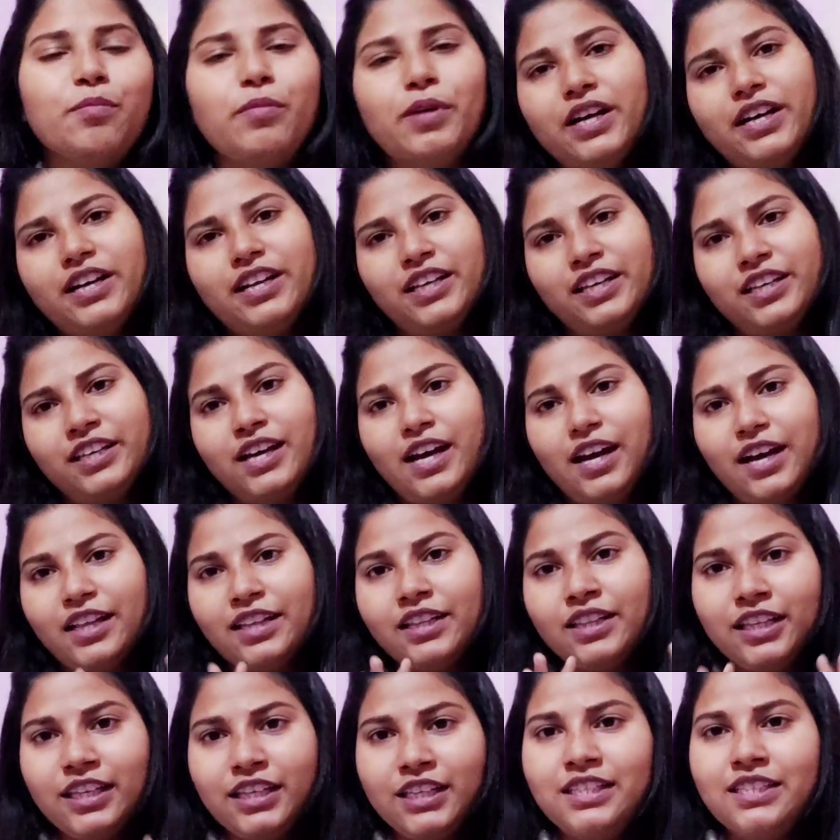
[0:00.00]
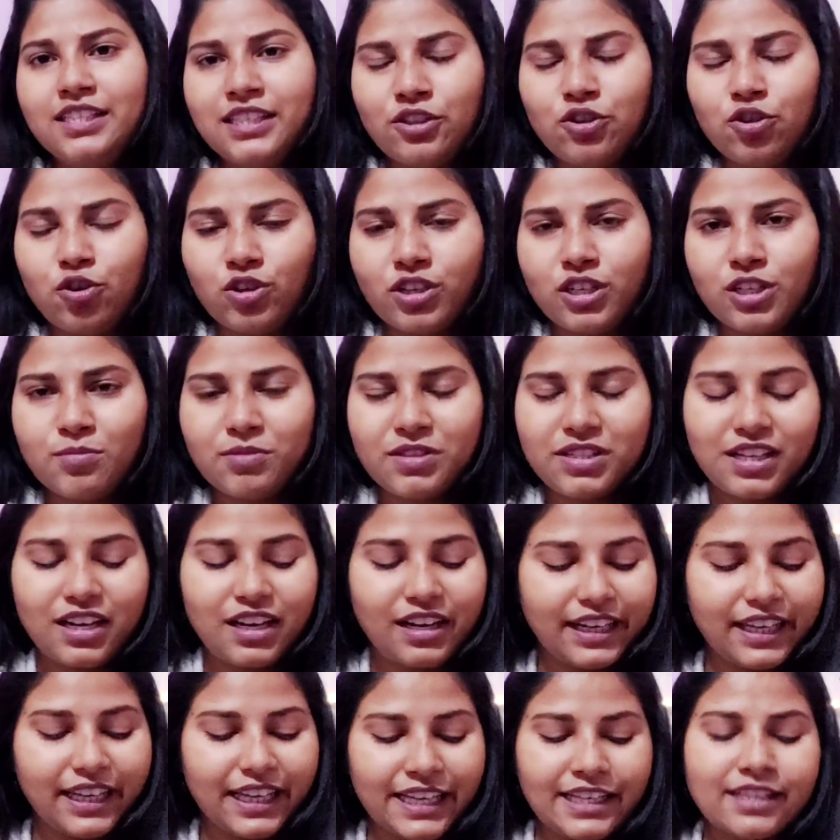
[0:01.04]
But yeah, the Total's
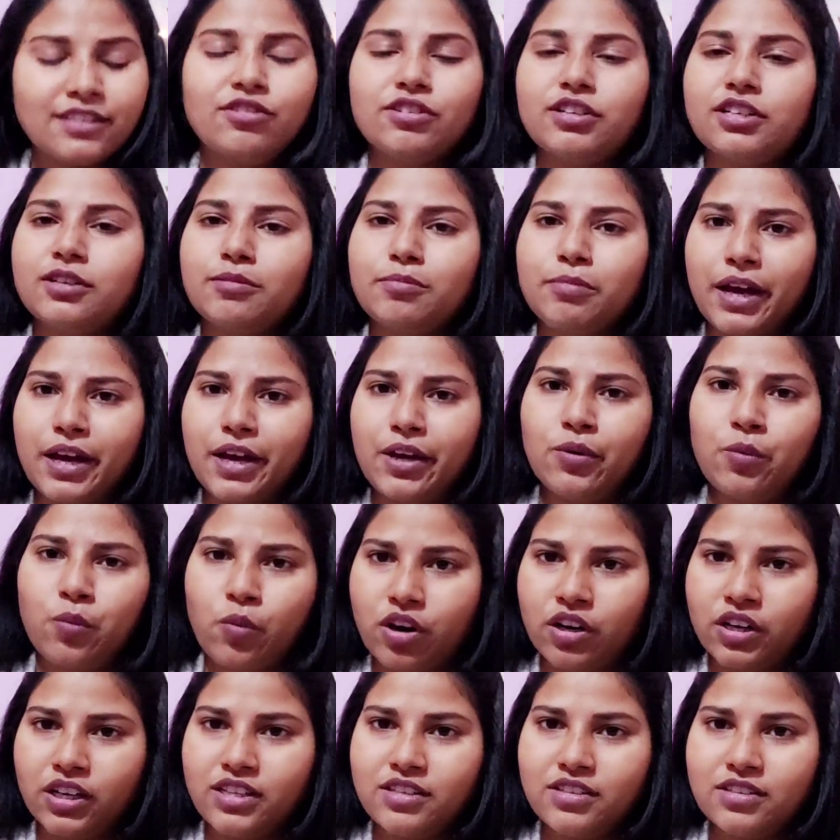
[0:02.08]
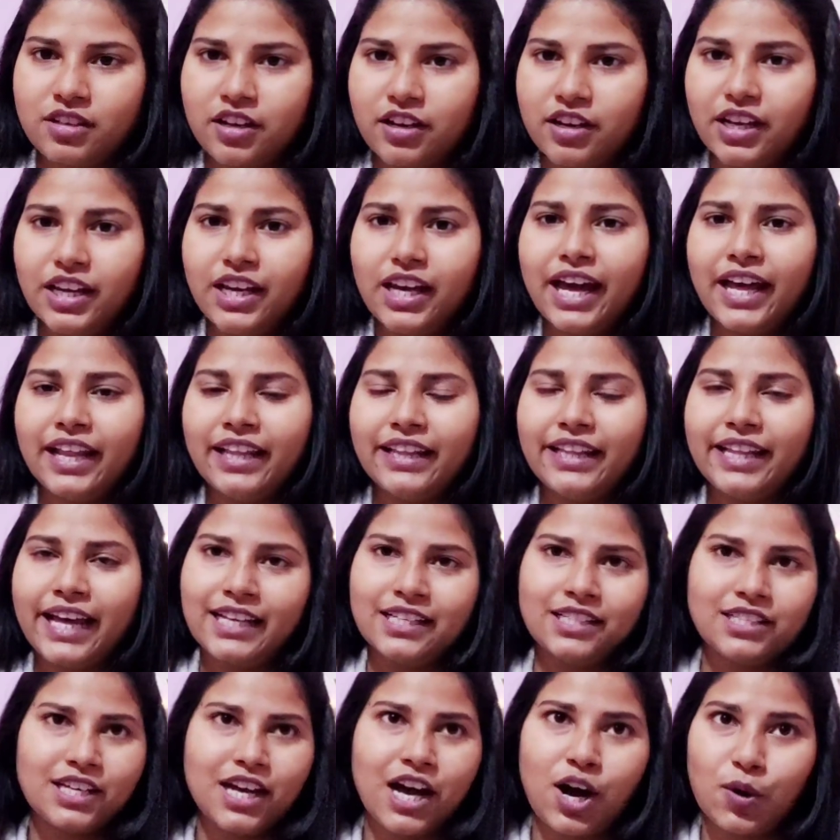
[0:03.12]
Miscellany is written by Watt and Surrey, and
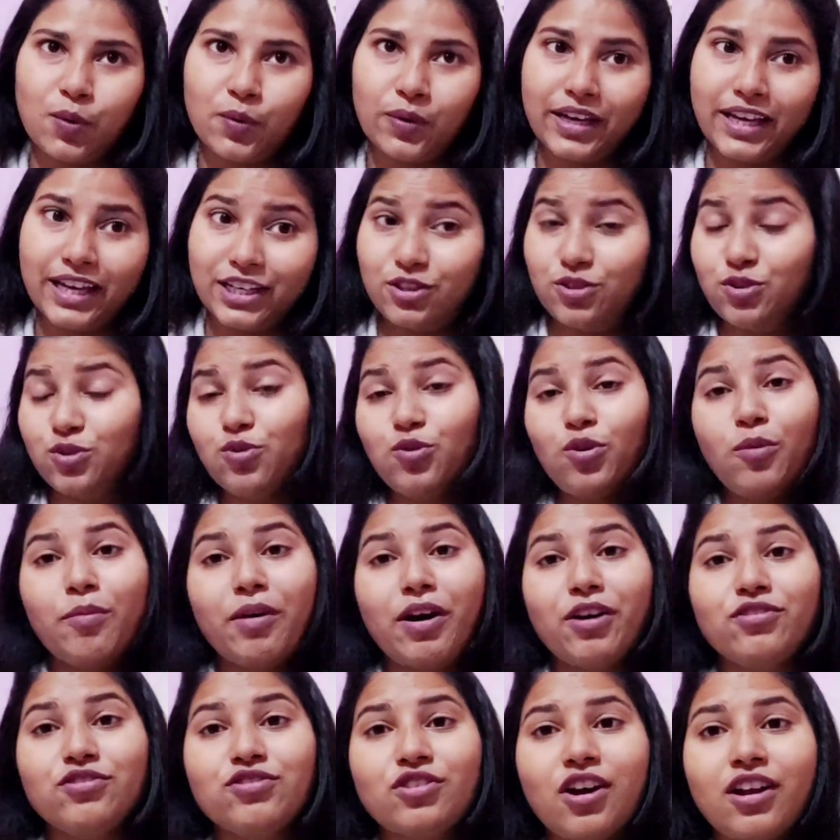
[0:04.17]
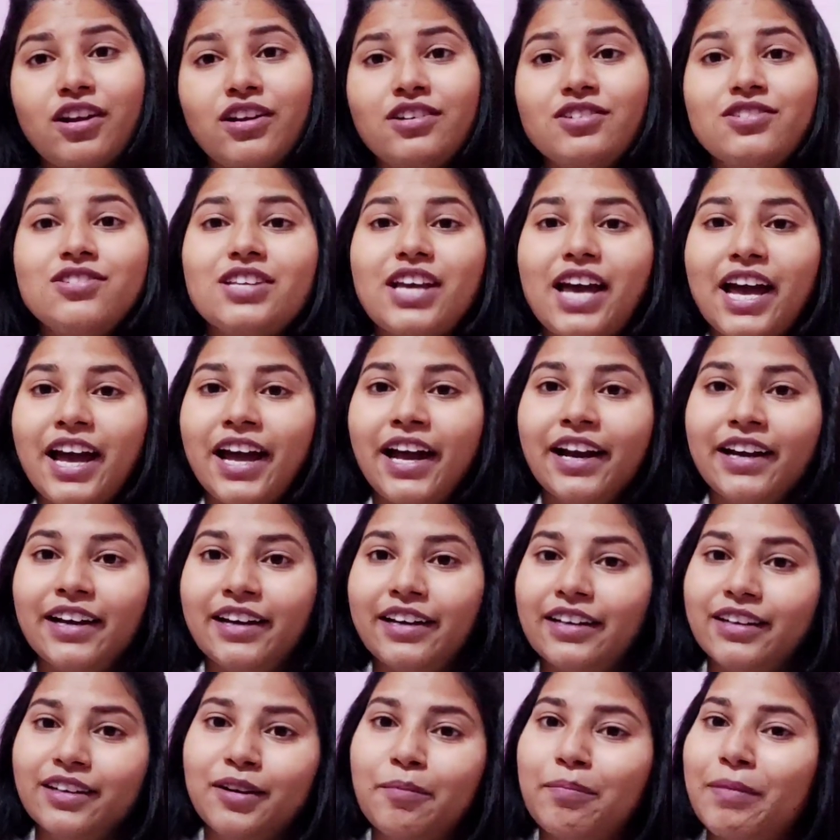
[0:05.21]
that's how we get to know about sonnets
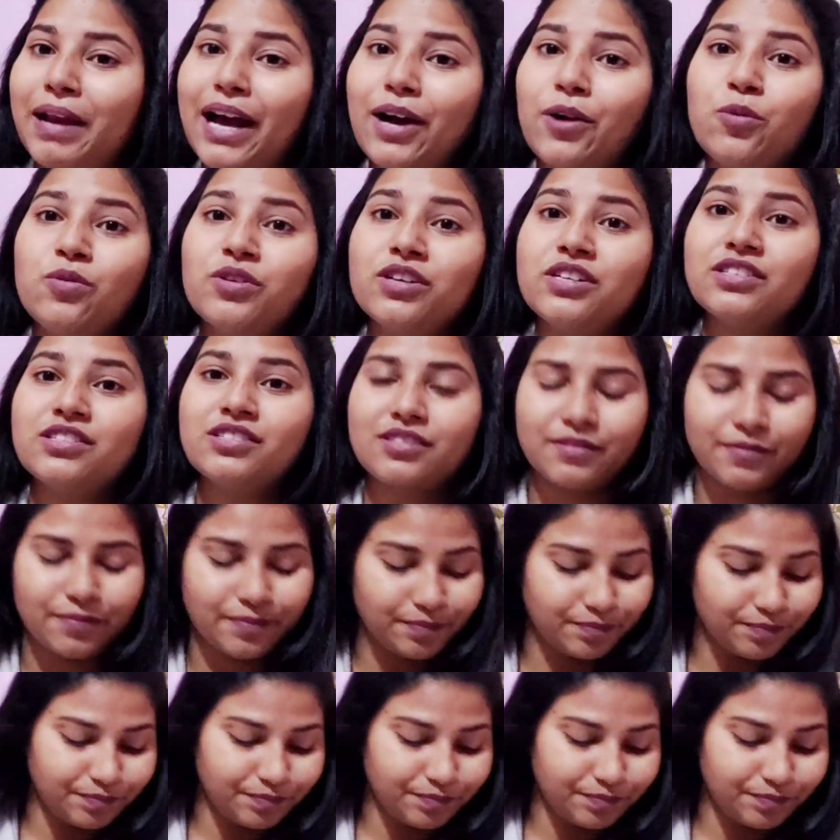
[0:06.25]
and blank verse.